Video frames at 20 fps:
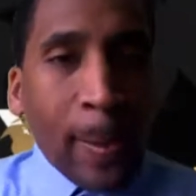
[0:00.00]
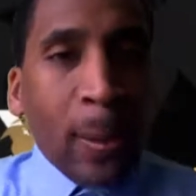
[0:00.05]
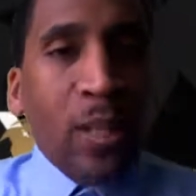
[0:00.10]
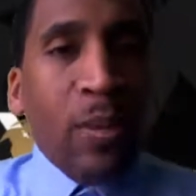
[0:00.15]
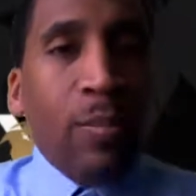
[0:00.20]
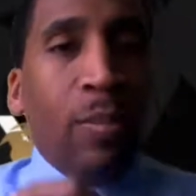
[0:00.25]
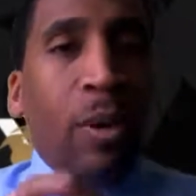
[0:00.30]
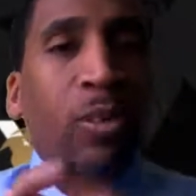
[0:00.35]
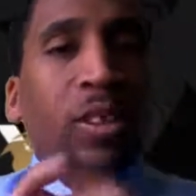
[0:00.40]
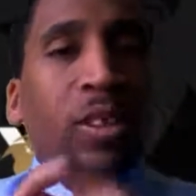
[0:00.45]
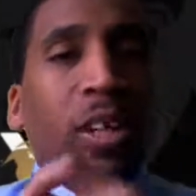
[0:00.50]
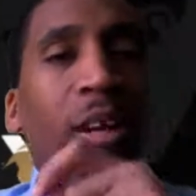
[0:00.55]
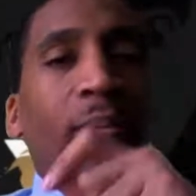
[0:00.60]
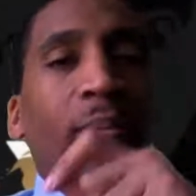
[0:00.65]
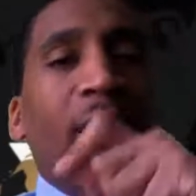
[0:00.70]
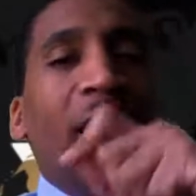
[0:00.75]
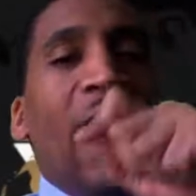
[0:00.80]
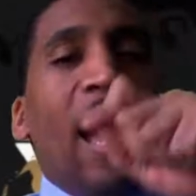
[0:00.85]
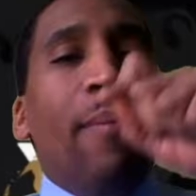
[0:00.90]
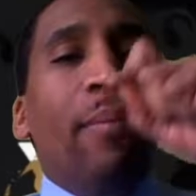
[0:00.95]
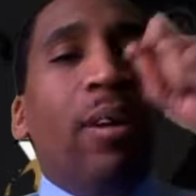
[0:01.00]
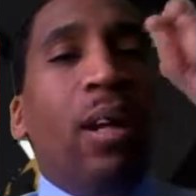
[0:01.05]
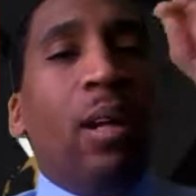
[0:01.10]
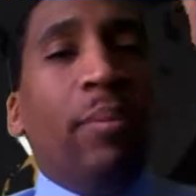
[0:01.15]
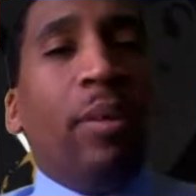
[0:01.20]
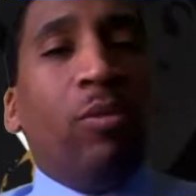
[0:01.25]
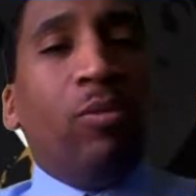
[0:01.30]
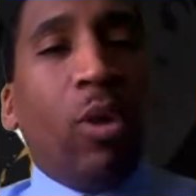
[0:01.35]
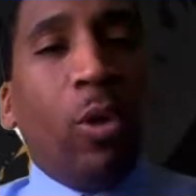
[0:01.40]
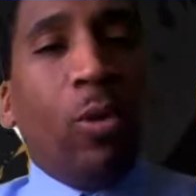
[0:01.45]
The most honorable Elijah
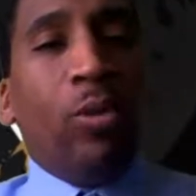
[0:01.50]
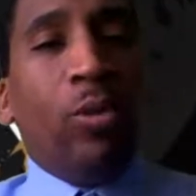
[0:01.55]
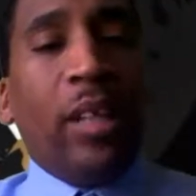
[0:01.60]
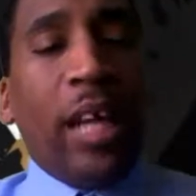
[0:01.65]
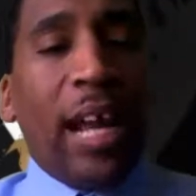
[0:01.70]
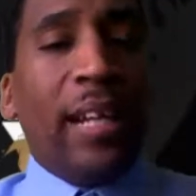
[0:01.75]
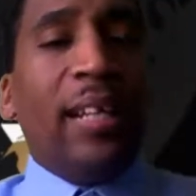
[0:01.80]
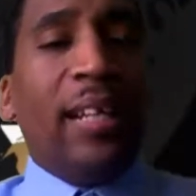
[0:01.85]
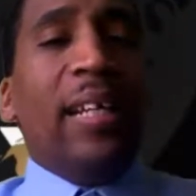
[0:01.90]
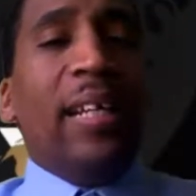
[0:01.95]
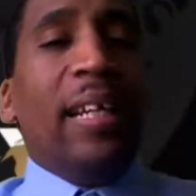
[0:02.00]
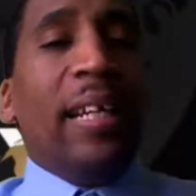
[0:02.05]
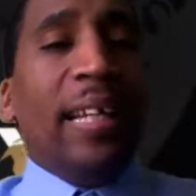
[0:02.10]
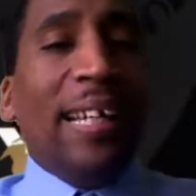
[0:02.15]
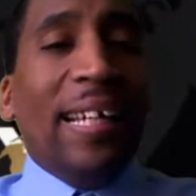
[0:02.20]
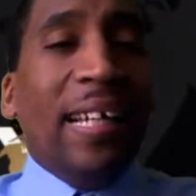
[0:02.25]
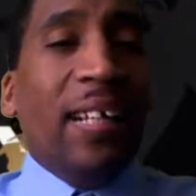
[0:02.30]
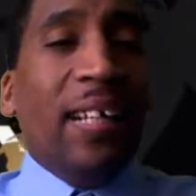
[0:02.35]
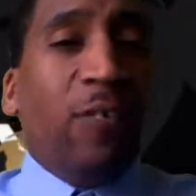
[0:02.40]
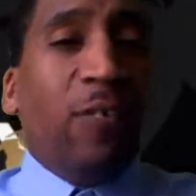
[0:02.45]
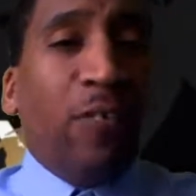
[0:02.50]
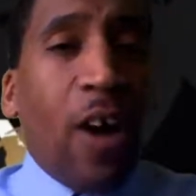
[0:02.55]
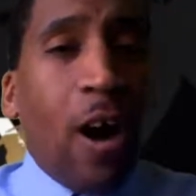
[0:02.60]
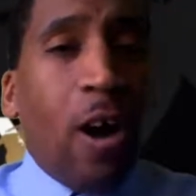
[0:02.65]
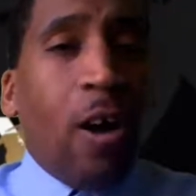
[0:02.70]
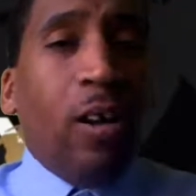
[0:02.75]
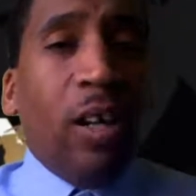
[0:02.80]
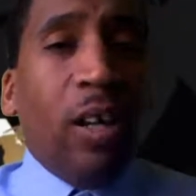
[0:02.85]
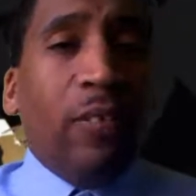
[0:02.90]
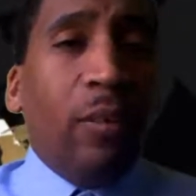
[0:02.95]
Muhammad wrote that in the
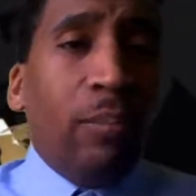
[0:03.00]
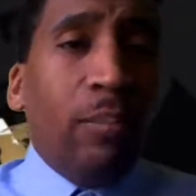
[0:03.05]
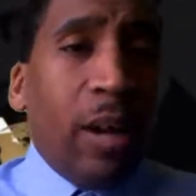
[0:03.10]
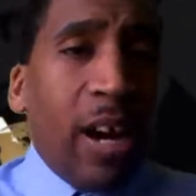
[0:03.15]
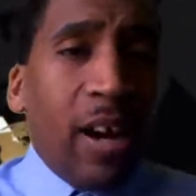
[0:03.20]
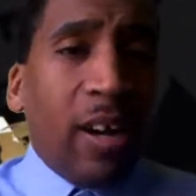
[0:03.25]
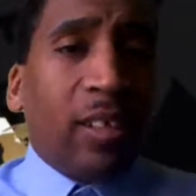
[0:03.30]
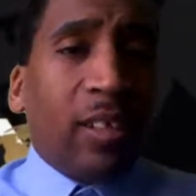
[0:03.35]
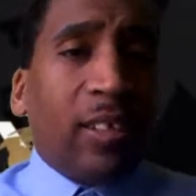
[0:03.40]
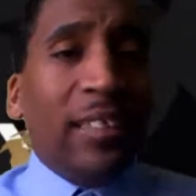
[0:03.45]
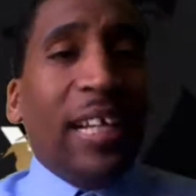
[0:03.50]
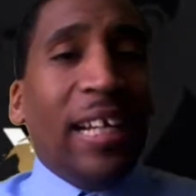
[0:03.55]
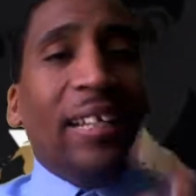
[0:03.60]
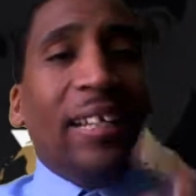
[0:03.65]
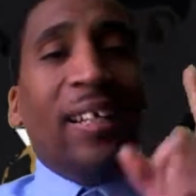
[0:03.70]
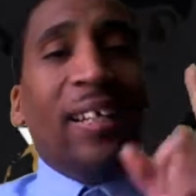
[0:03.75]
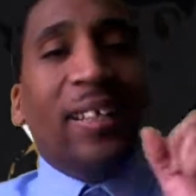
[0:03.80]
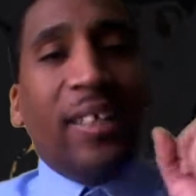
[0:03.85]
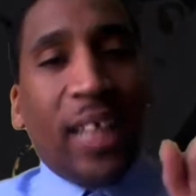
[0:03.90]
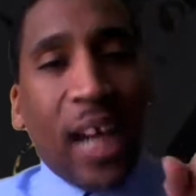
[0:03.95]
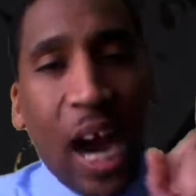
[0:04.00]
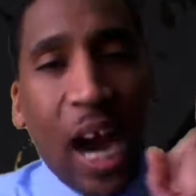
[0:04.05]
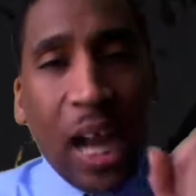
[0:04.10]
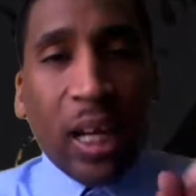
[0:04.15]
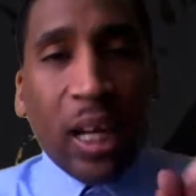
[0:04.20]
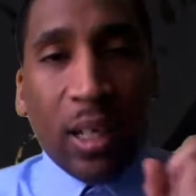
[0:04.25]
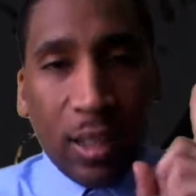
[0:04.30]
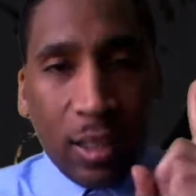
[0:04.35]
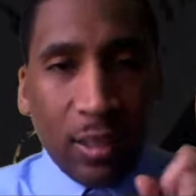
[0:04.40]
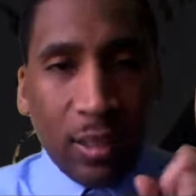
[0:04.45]
fall of America, that the
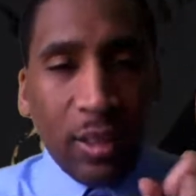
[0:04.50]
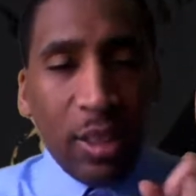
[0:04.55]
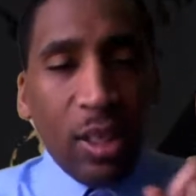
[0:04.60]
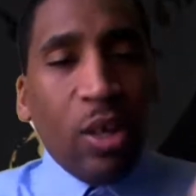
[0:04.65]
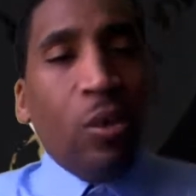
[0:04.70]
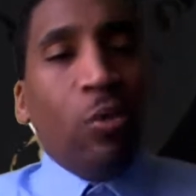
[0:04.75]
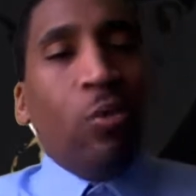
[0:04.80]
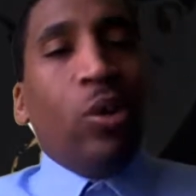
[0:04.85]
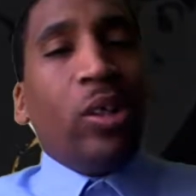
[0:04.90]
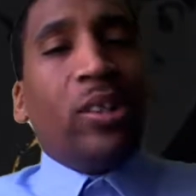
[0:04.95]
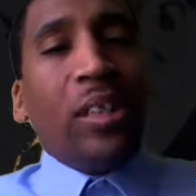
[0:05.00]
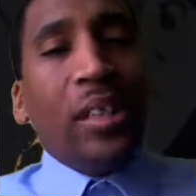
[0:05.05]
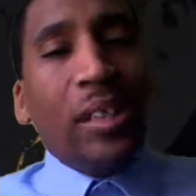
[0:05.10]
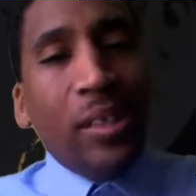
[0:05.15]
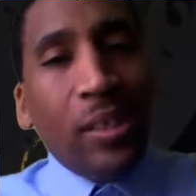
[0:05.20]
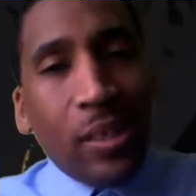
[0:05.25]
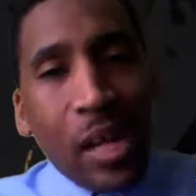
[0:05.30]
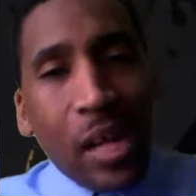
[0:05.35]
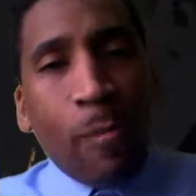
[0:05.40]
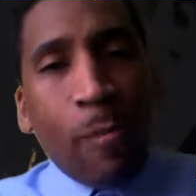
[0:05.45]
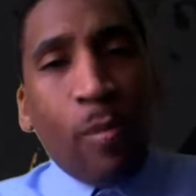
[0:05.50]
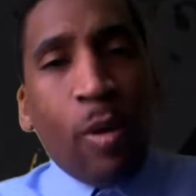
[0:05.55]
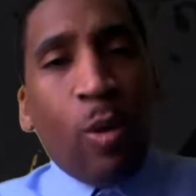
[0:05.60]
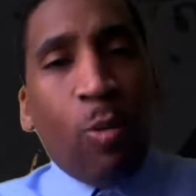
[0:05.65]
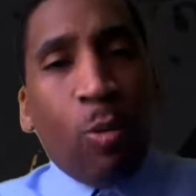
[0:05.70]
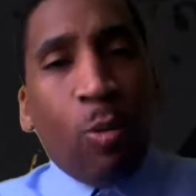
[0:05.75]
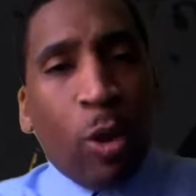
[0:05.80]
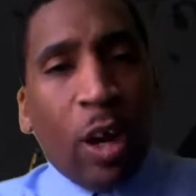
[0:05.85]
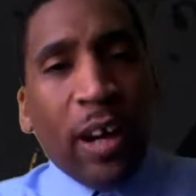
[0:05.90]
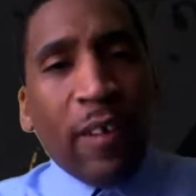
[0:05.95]
dollar was the
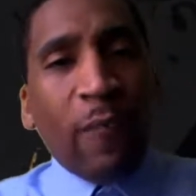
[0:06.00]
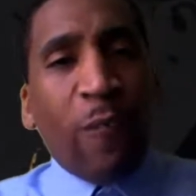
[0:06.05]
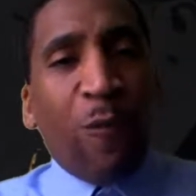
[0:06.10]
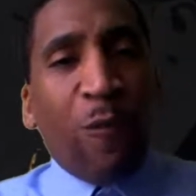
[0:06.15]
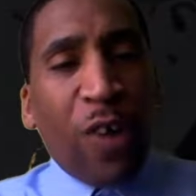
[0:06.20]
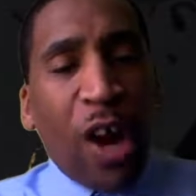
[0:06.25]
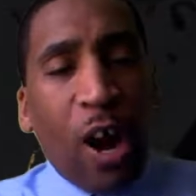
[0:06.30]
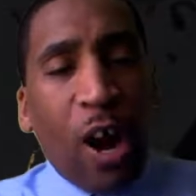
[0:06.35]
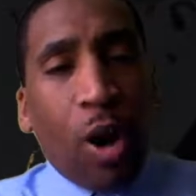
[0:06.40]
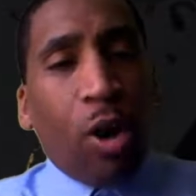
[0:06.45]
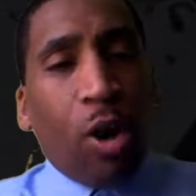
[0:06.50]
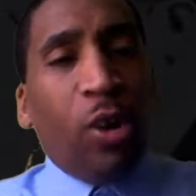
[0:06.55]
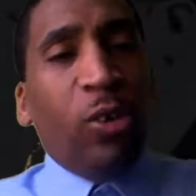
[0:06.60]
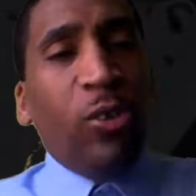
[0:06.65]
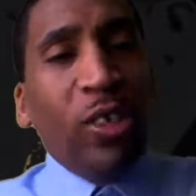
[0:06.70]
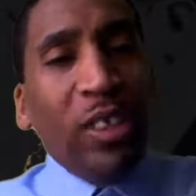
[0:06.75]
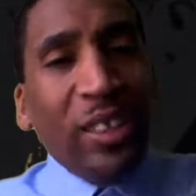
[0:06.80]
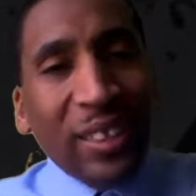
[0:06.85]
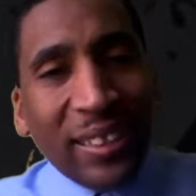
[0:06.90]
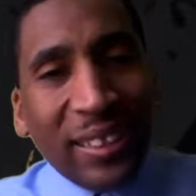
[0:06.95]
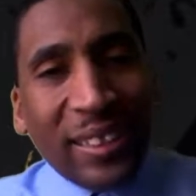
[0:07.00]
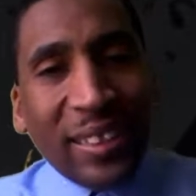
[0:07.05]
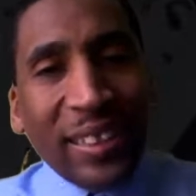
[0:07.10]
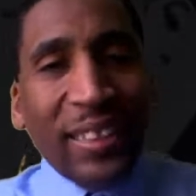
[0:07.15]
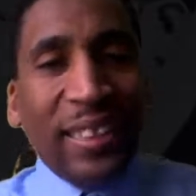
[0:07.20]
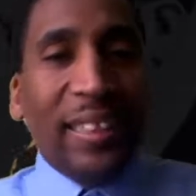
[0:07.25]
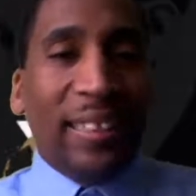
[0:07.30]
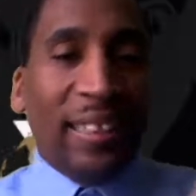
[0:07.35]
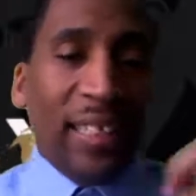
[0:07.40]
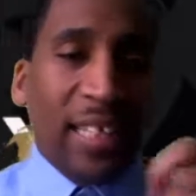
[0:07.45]
#1 fall
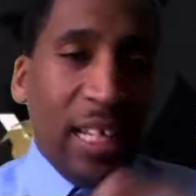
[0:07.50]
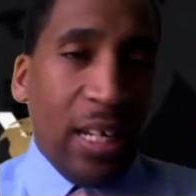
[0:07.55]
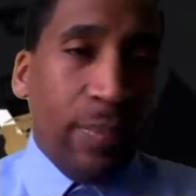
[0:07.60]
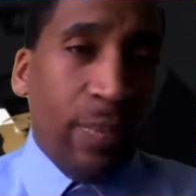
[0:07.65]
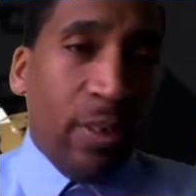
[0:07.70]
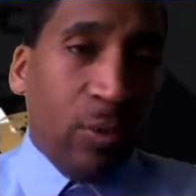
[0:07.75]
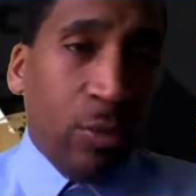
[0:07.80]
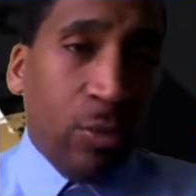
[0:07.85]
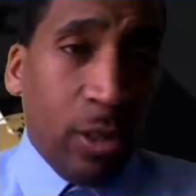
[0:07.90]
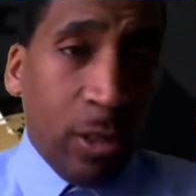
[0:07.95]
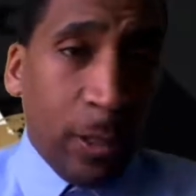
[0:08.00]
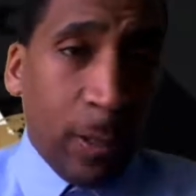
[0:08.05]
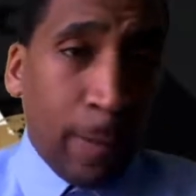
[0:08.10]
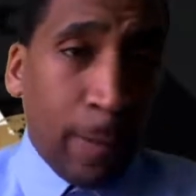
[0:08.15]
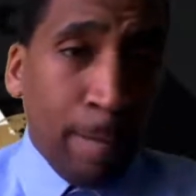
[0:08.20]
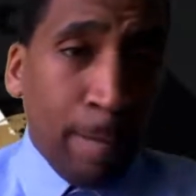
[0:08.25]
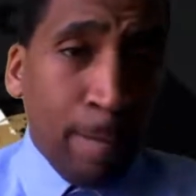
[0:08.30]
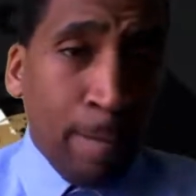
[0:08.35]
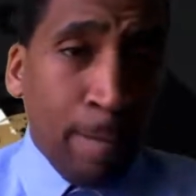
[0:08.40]
to this enemy world.